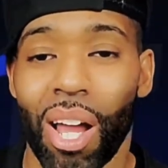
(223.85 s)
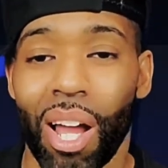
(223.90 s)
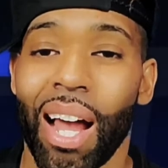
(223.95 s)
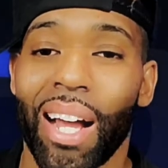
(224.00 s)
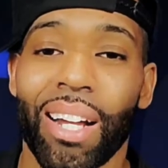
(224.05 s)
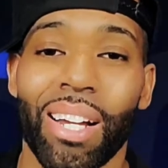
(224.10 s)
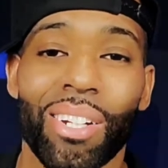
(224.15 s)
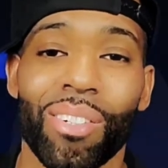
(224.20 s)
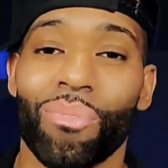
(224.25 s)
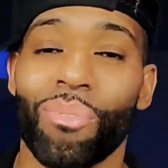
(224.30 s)

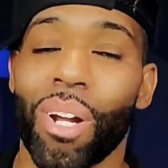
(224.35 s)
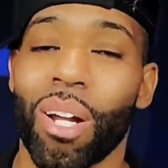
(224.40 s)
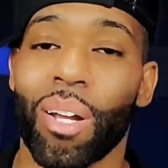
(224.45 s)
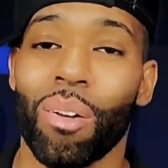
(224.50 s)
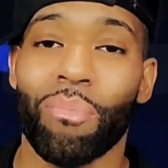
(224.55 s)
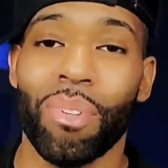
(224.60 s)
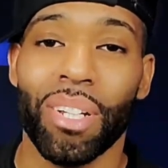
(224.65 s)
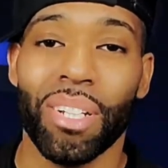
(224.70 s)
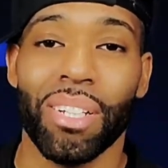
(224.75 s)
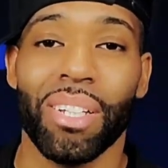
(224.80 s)
I couldn't
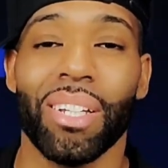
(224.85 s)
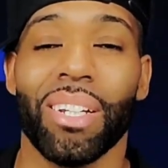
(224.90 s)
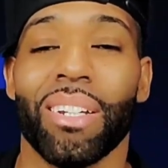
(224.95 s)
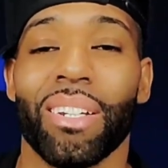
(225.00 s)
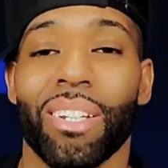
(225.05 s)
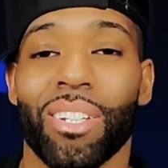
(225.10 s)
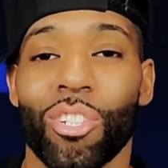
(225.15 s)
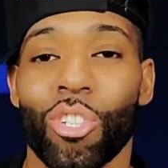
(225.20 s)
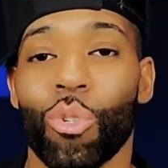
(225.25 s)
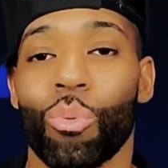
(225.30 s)
recommend getting
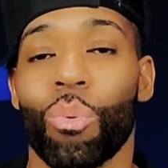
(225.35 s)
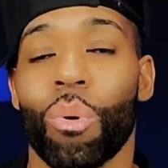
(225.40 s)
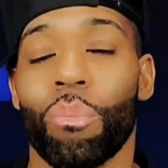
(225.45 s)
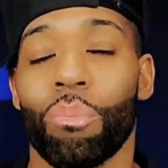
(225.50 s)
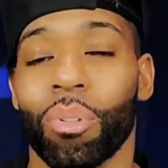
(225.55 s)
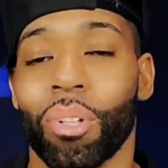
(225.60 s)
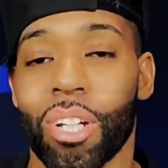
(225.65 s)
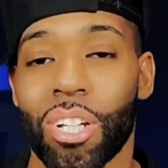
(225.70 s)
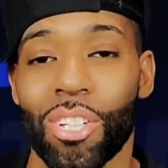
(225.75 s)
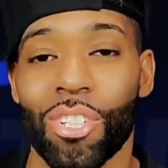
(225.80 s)
this to
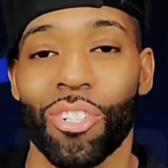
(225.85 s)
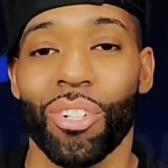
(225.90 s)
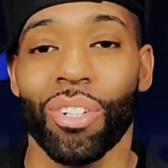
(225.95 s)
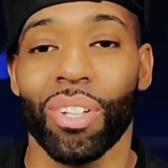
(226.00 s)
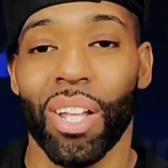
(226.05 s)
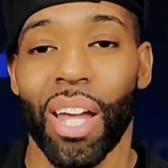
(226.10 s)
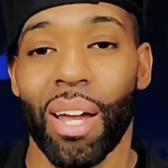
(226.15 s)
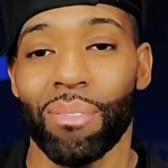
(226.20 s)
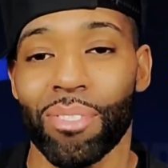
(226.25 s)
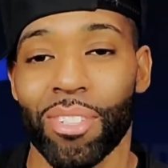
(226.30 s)
replace your
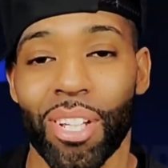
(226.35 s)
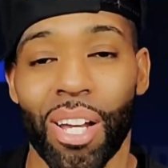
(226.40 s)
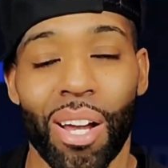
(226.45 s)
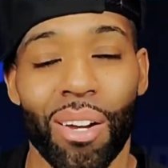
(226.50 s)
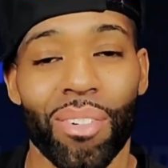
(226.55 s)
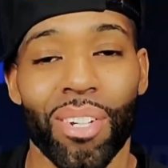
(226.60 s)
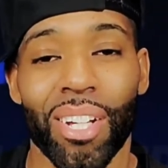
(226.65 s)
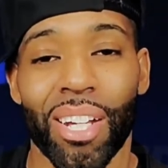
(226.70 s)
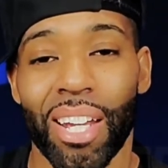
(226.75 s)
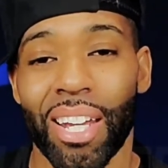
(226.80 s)

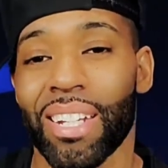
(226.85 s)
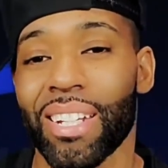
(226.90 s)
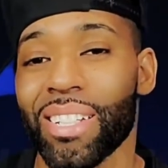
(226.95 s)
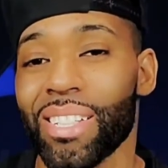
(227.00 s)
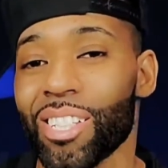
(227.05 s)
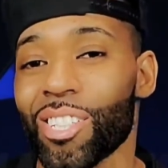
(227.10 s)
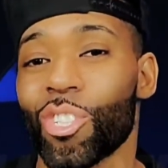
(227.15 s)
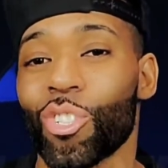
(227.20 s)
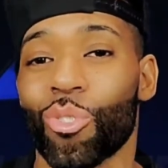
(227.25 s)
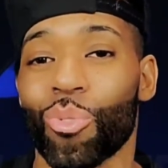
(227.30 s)
laptop, and
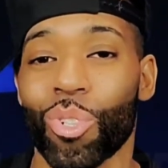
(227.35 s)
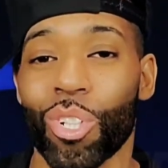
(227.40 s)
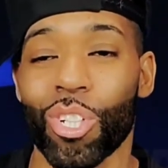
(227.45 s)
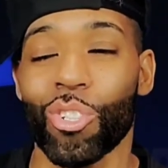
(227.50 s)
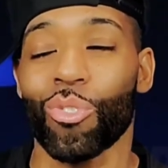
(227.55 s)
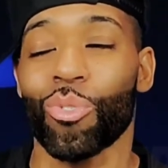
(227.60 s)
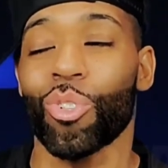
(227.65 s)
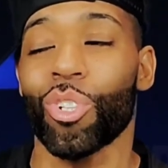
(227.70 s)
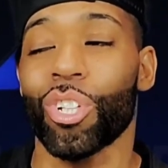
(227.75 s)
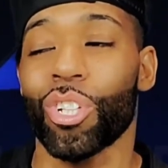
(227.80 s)
this is
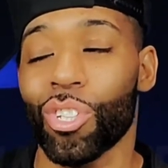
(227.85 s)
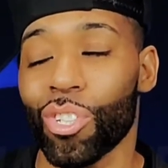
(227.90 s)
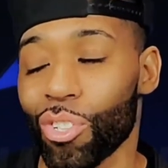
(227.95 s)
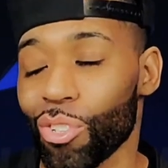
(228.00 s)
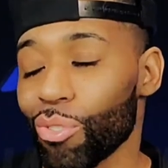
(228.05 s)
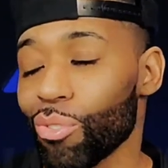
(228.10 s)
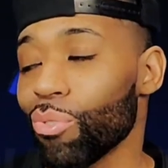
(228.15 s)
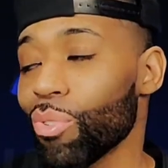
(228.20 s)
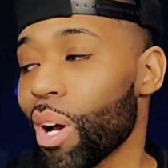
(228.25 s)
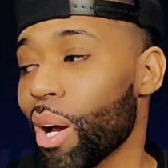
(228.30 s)
2022.